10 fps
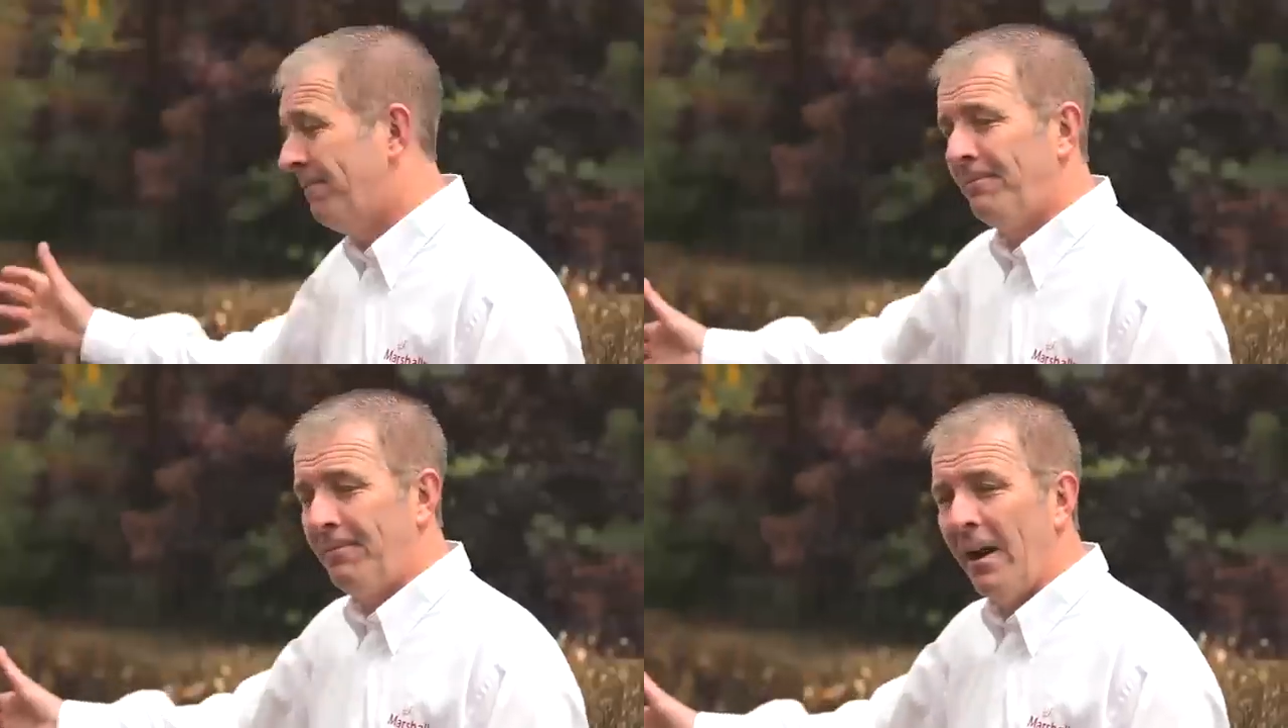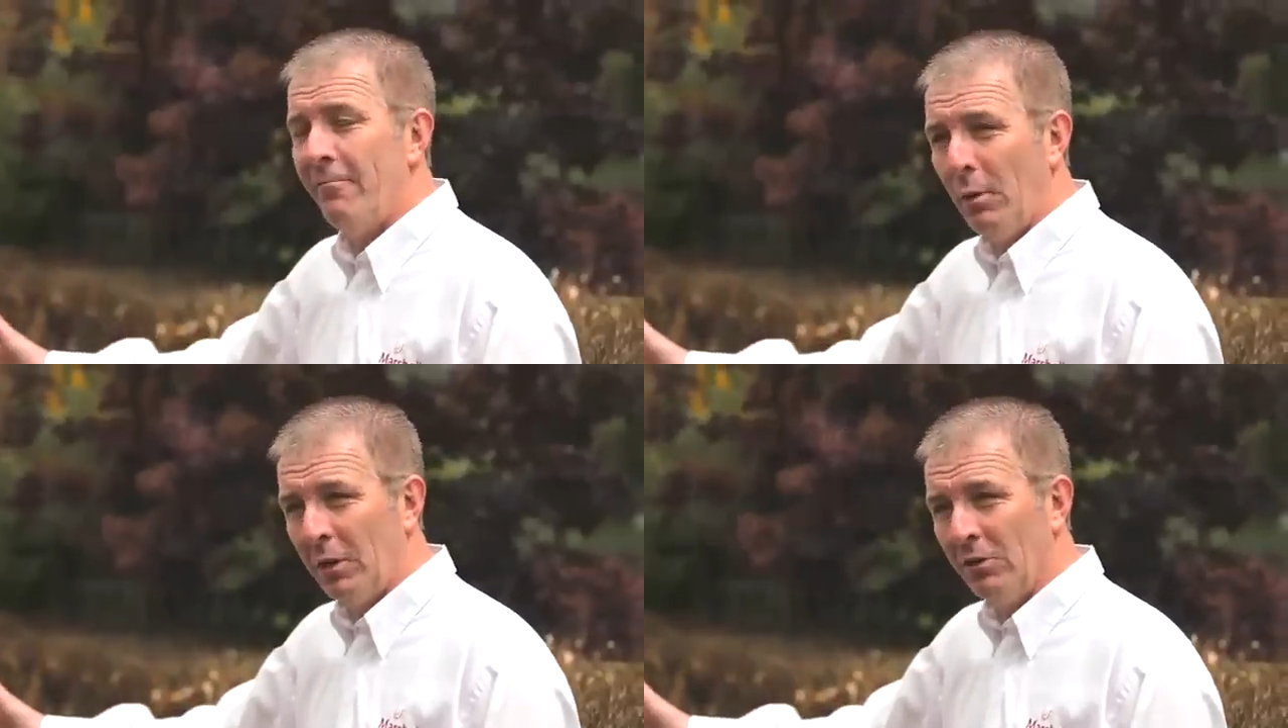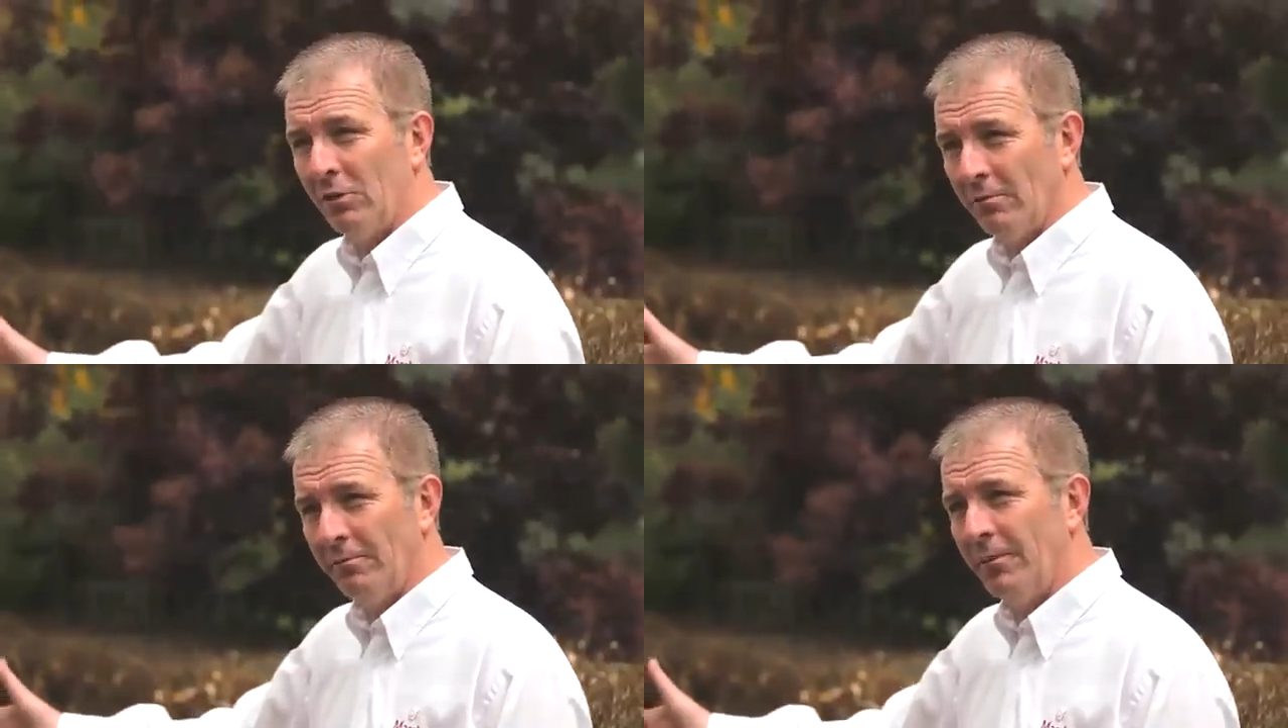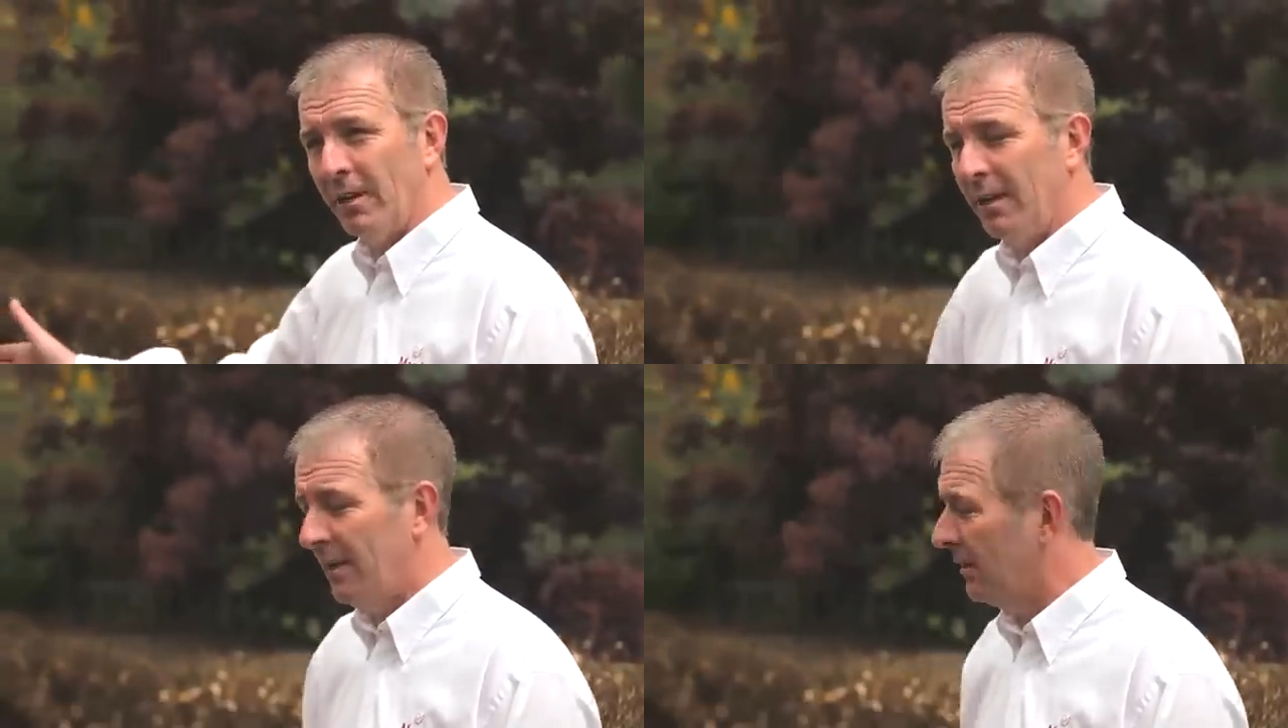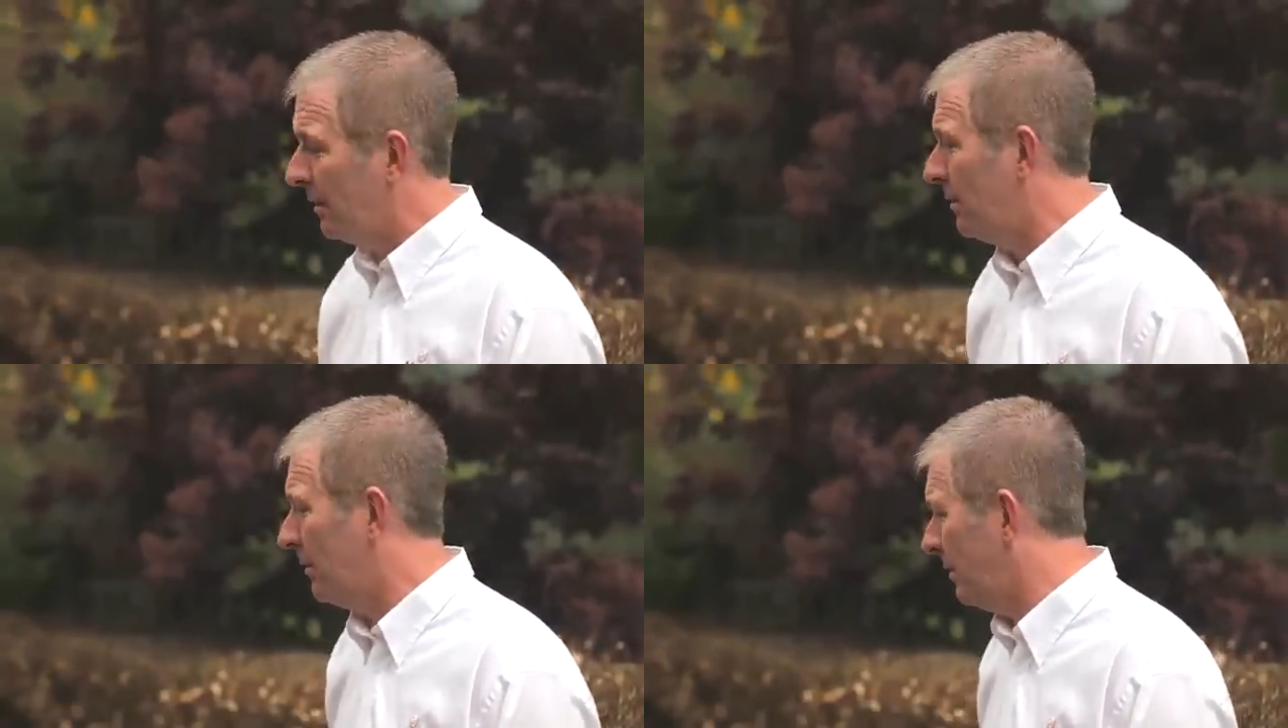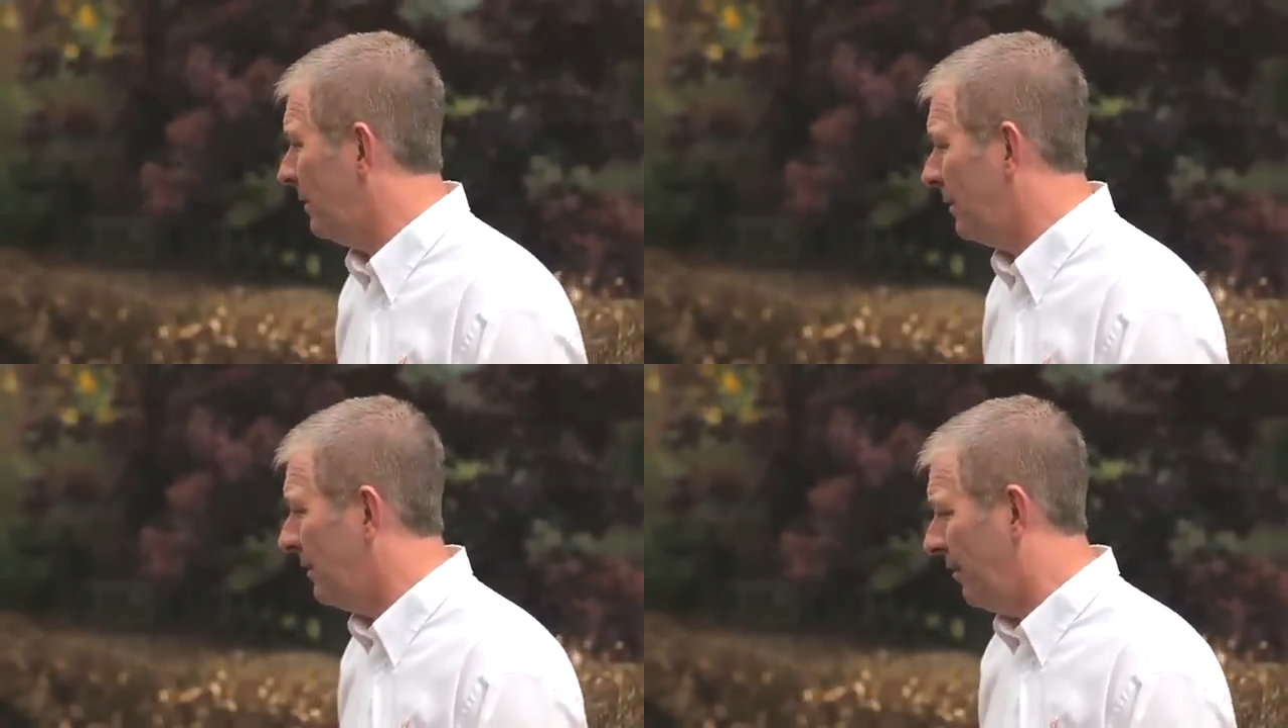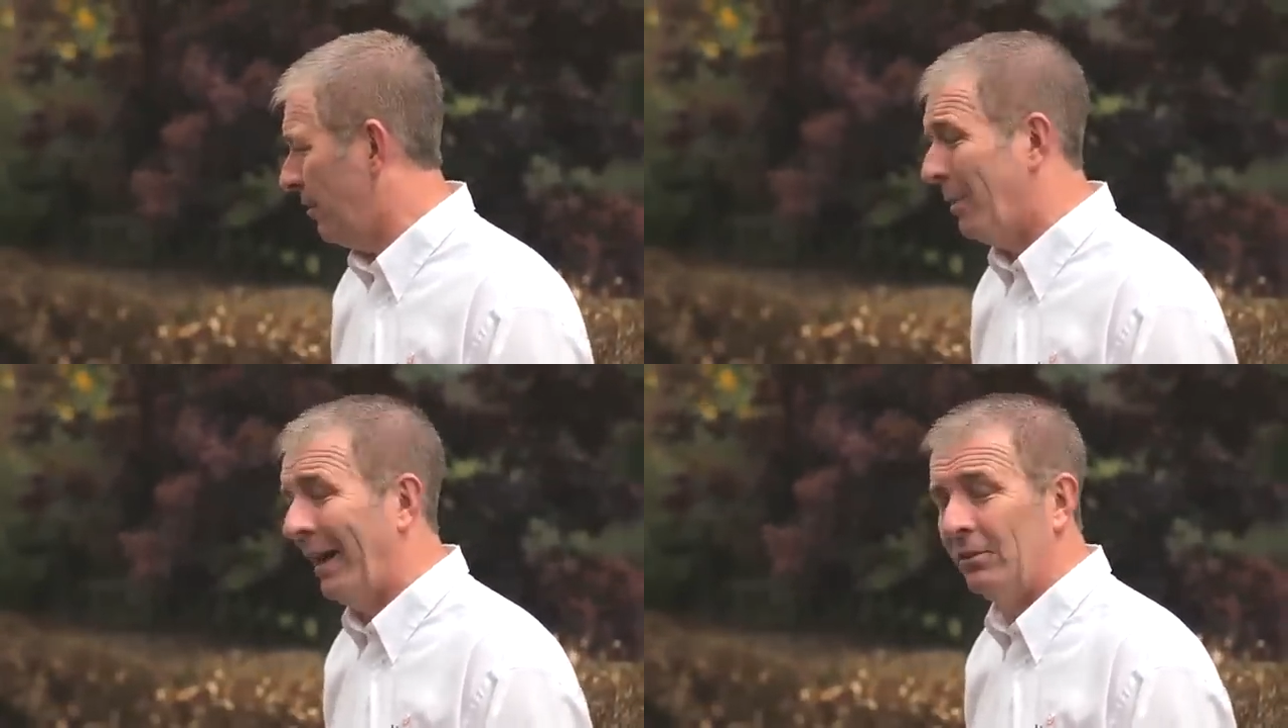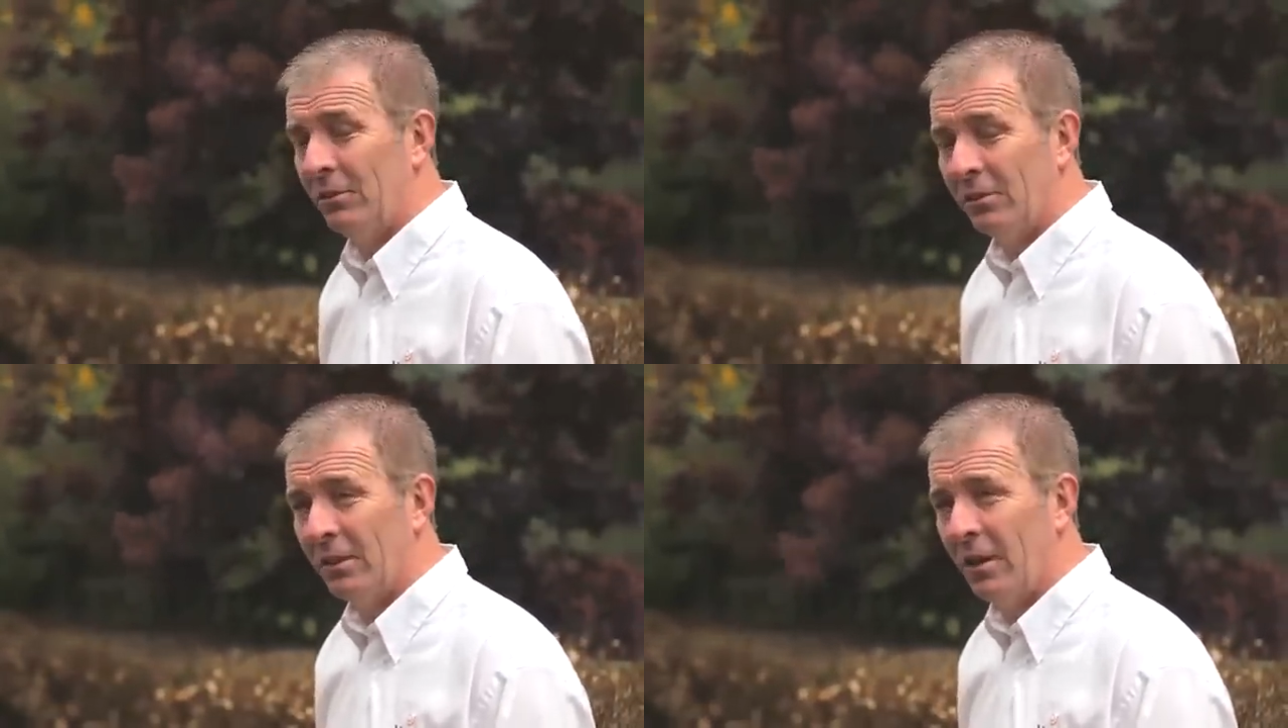5 buckets of of the ballast is going to